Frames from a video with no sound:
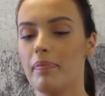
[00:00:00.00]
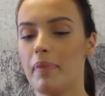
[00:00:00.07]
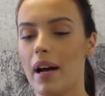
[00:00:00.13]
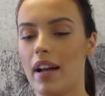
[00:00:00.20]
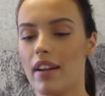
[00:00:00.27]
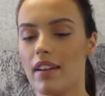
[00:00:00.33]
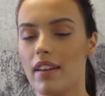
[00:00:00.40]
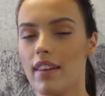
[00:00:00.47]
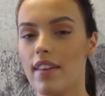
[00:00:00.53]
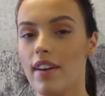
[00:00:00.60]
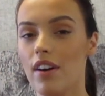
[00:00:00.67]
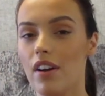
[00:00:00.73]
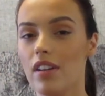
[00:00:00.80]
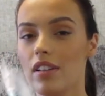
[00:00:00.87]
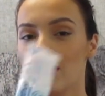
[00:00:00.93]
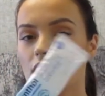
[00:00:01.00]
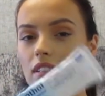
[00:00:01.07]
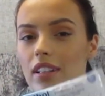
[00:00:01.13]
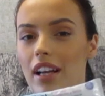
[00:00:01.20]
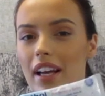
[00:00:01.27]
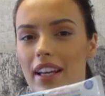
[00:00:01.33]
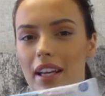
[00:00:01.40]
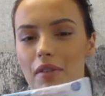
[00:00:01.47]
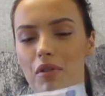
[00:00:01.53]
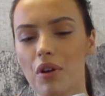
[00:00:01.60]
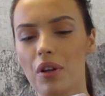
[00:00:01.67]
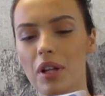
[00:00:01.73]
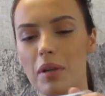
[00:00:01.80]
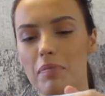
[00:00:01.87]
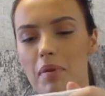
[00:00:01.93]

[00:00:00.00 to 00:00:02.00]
Bepanthol. I keep calling